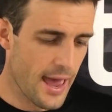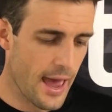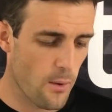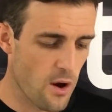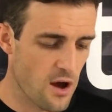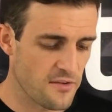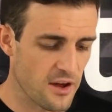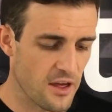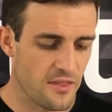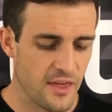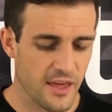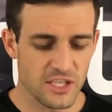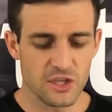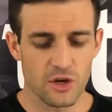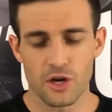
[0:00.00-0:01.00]
However,
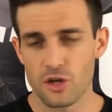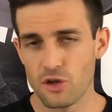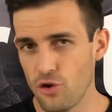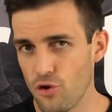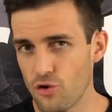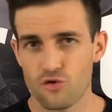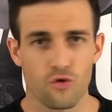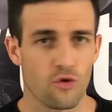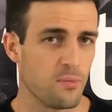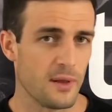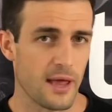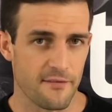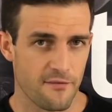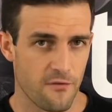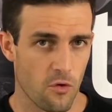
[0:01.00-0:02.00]
it's on a neutral
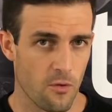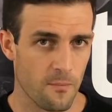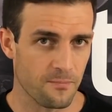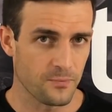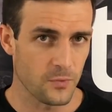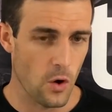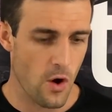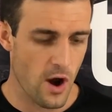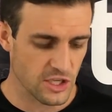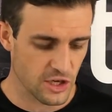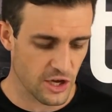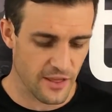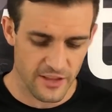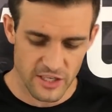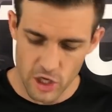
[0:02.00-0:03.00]
platform, all right?
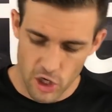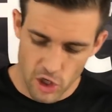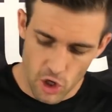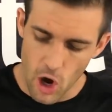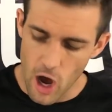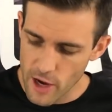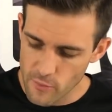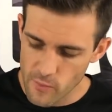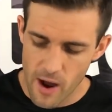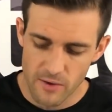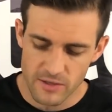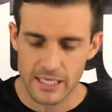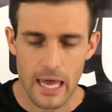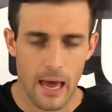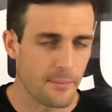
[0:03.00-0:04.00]
So there's no guide
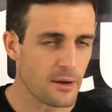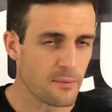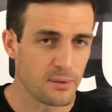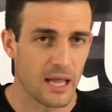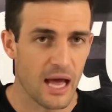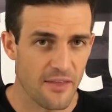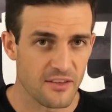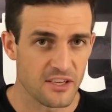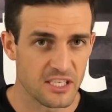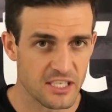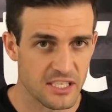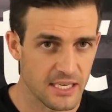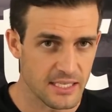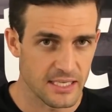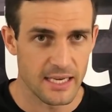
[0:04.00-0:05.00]
rails that come into play to
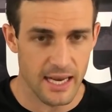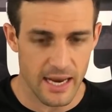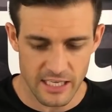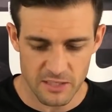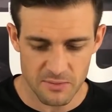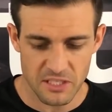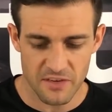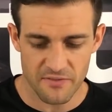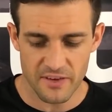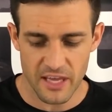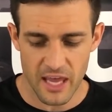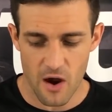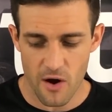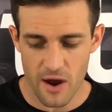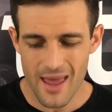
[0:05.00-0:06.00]
sit in any specific
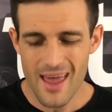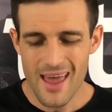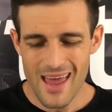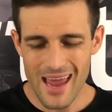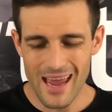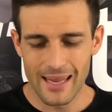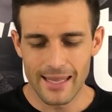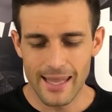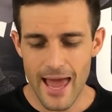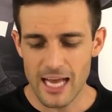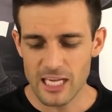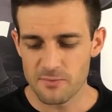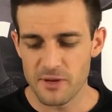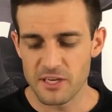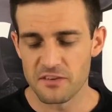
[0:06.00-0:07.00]
area. It
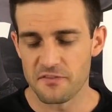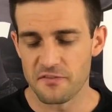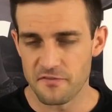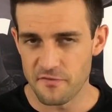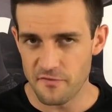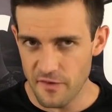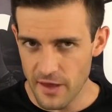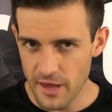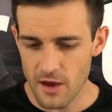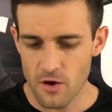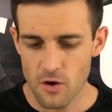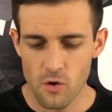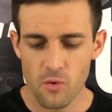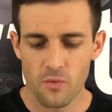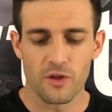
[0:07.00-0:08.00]
allows me to
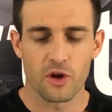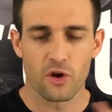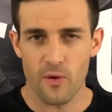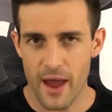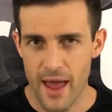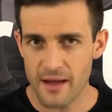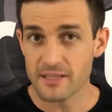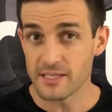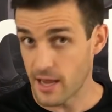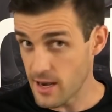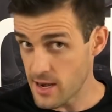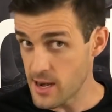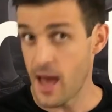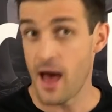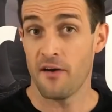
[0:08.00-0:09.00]
feel the ground
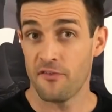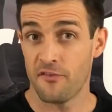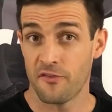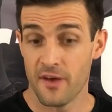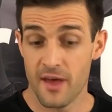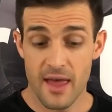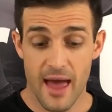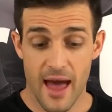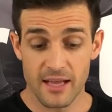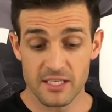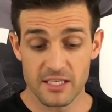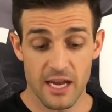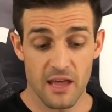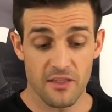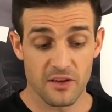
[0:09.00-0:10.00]
enough
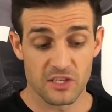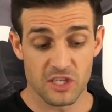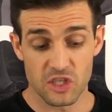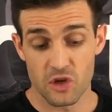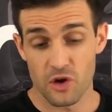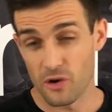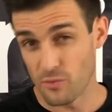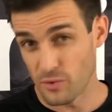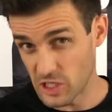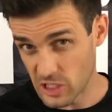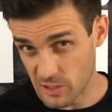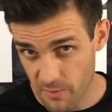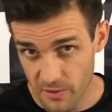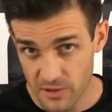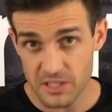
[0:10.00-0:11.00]
underneath because it's got a
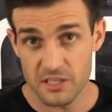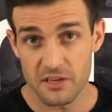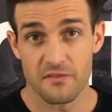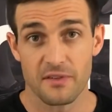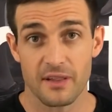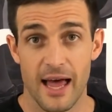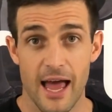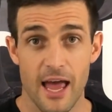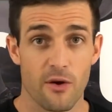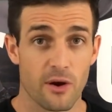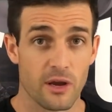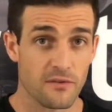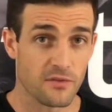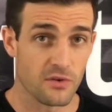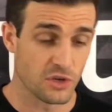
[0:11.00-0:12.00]
responsive
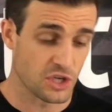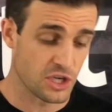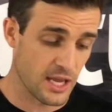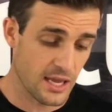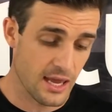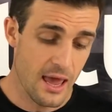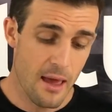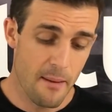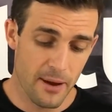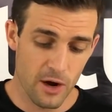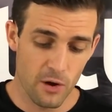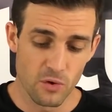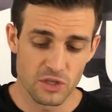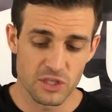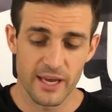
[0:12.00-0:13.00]
layering of cushioning, but it
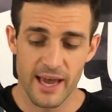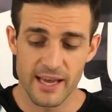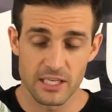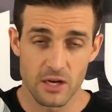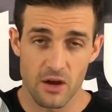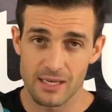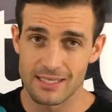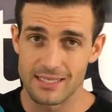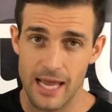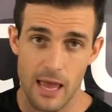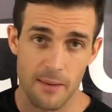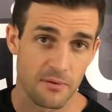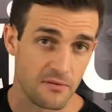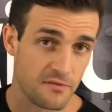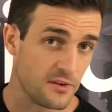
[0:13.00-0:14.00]
also has a nice
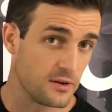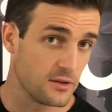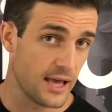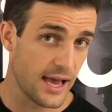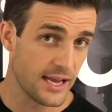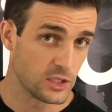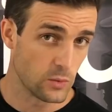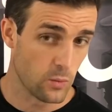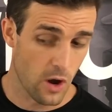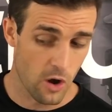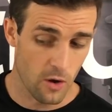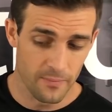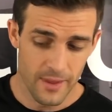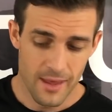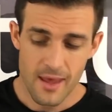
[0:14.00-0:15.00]
dampened feel as
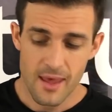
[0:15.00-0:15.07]
well.